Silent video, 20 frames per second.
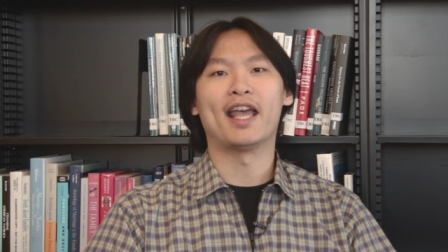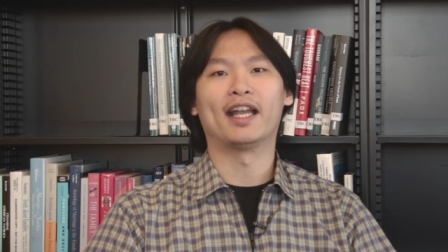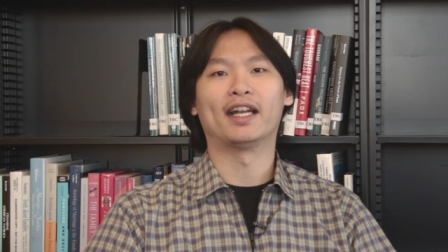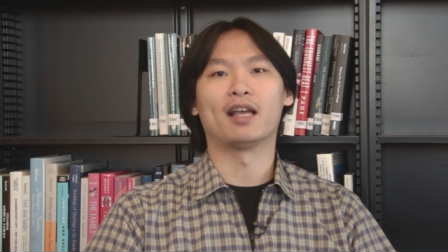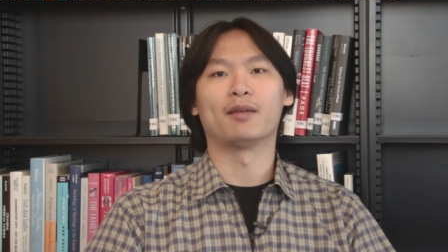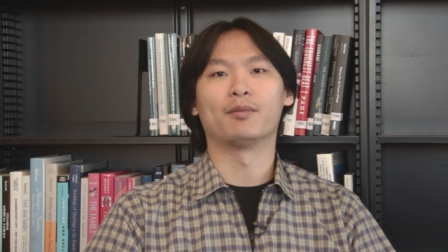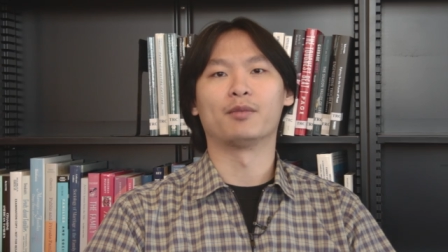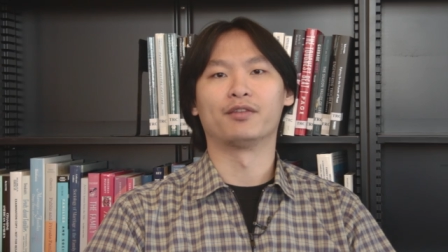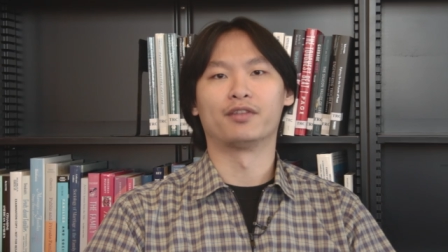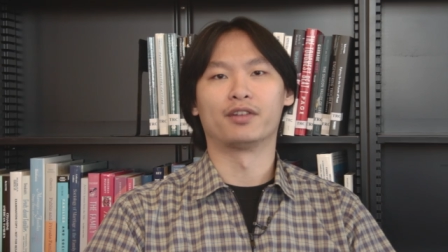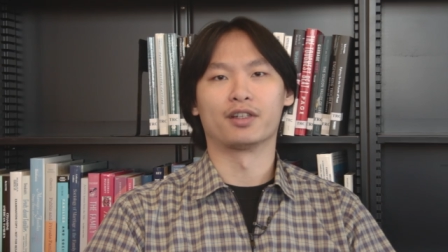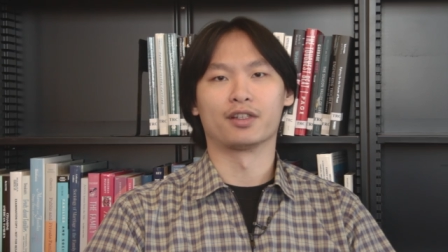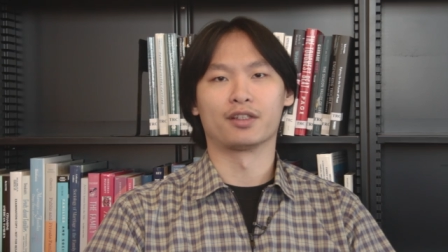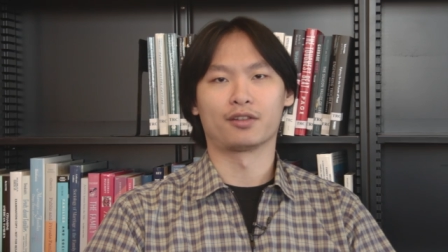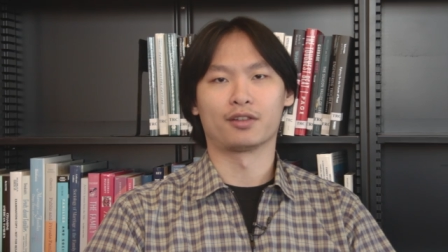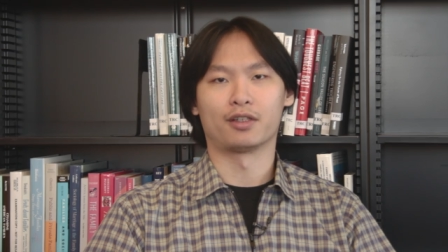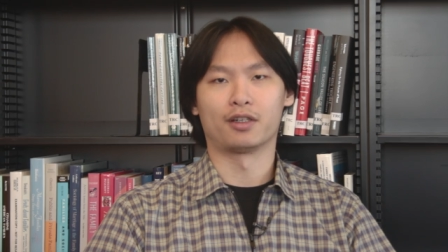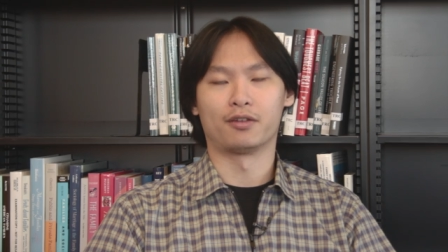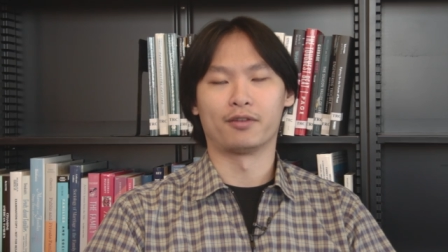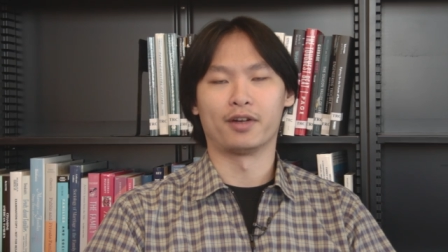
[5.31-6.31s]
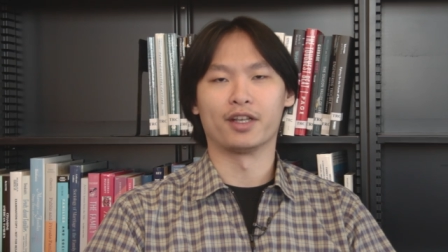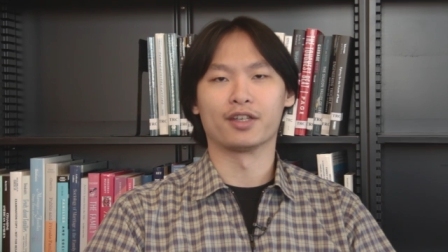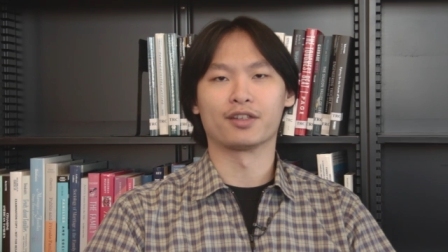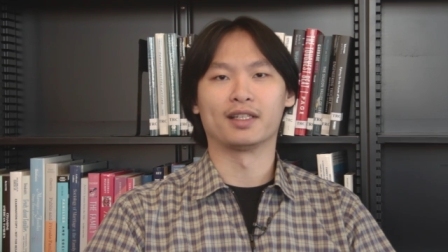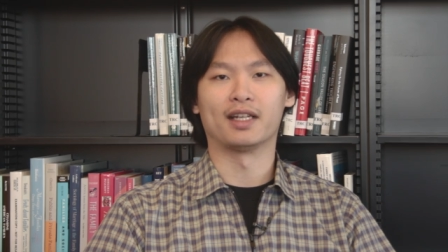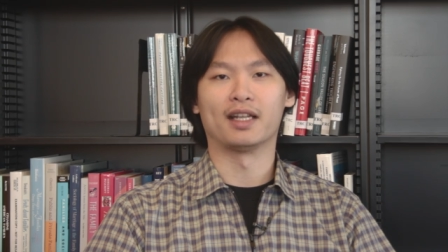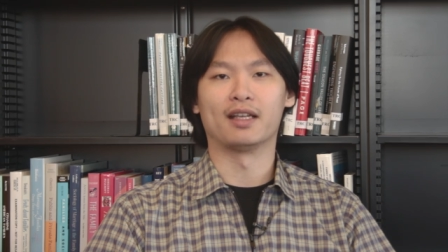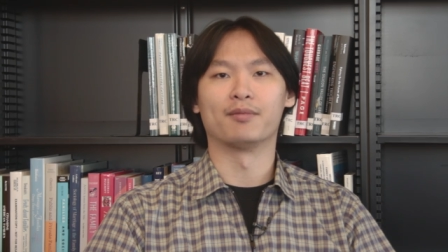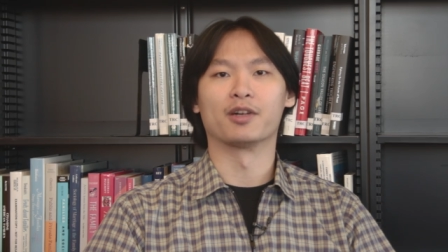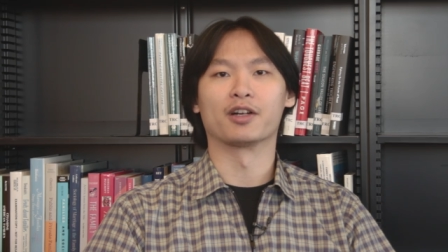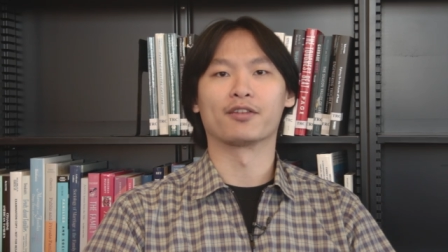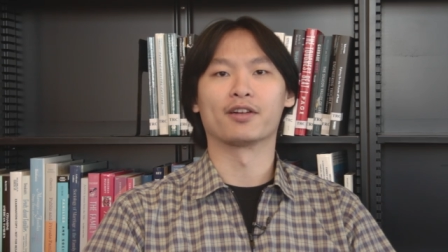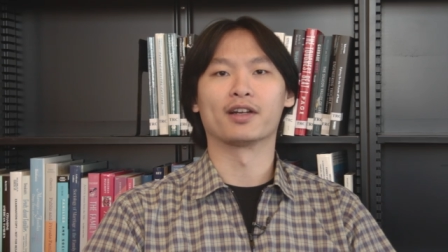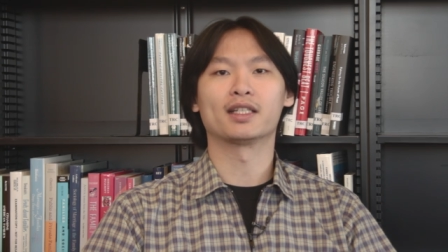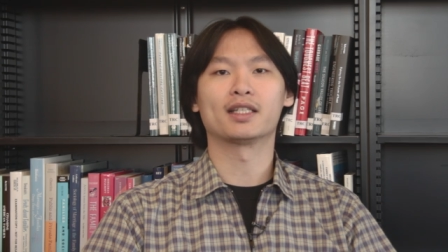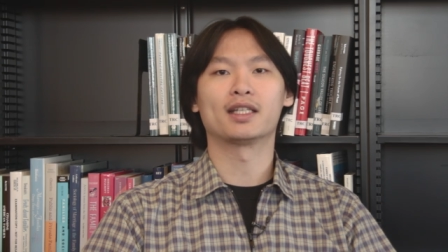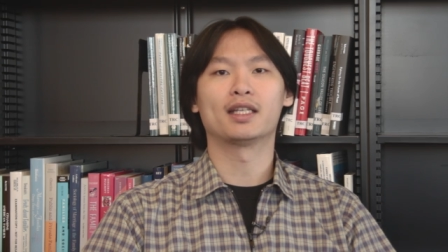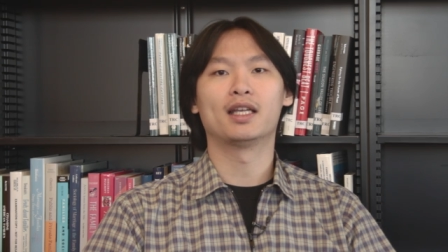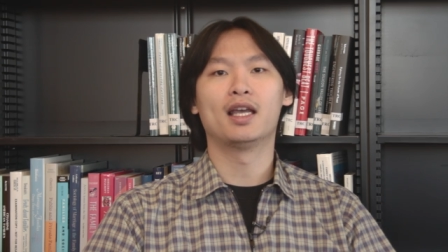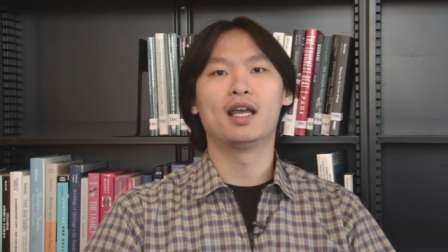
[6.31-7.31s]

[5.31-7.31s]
and I'm a first generation immigrant.